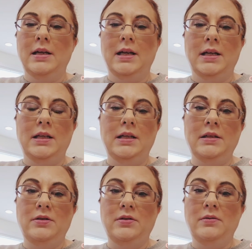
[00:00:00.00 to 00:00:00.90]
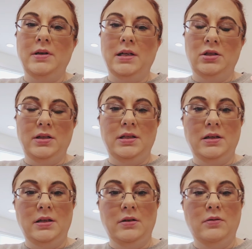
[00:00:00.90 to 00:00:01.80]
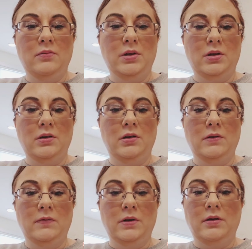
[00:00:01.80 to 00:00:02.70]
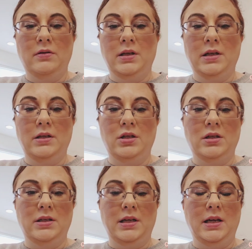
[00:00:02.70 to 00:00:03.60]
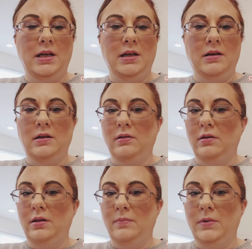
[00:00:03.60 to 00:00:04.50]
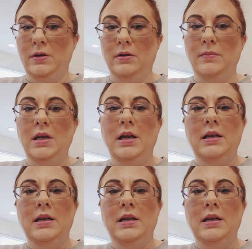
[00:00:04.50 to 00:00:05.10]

And these do actually tell you what they're good for other than just a lip balm.